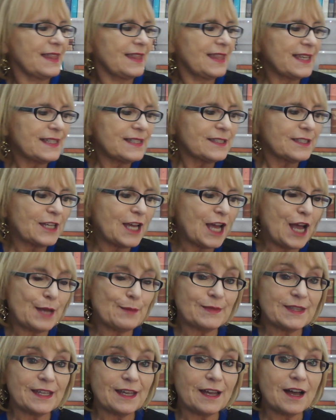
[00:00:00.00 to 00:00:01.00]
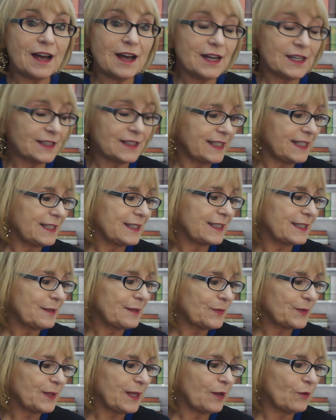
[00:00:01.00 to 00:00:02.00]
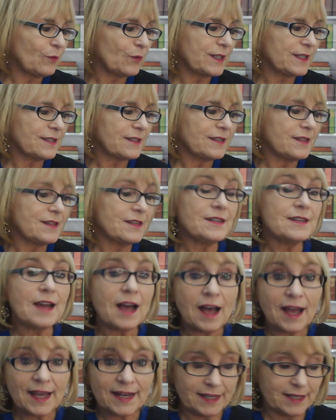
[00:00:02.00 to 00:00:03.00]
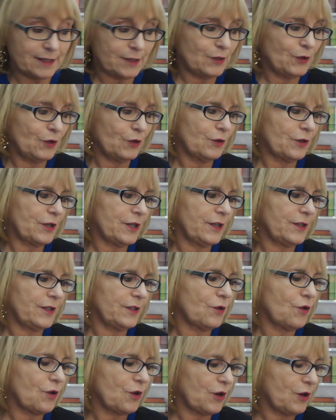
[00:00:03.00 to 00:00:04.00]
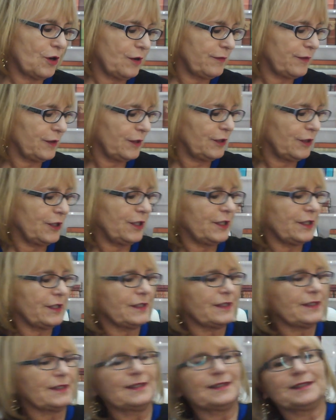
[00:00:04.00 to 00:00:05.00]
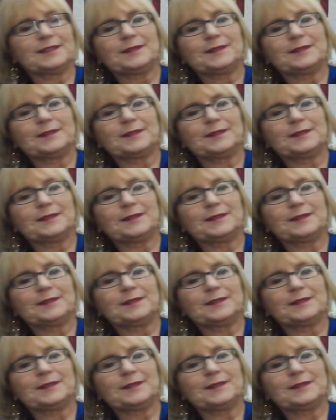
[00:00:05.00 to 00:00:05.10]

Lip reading: This time, the ugly dumpling was not ignored or overlooked.